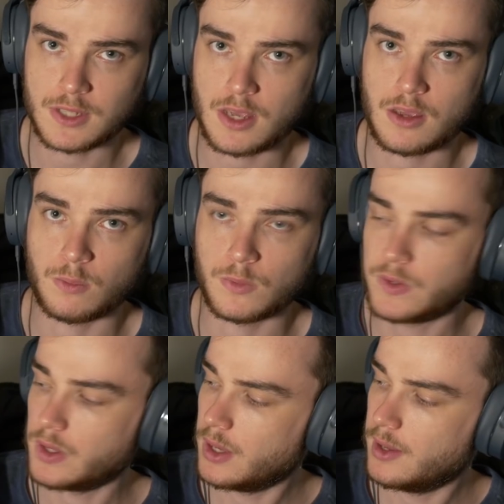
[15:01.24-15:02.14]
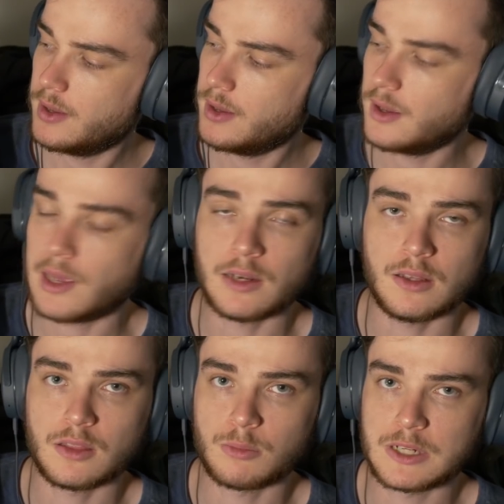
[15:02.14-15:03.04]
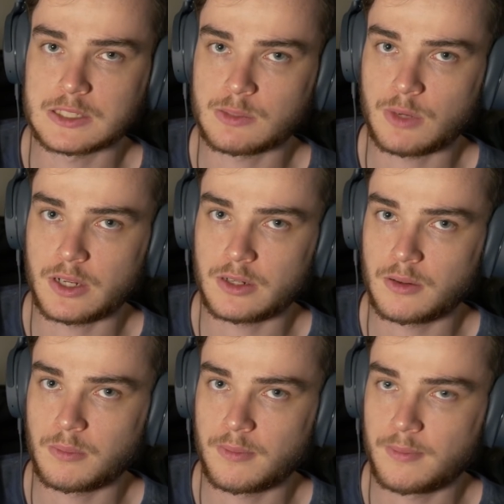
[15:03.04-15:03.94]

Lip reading: schemes and hit the mastermind.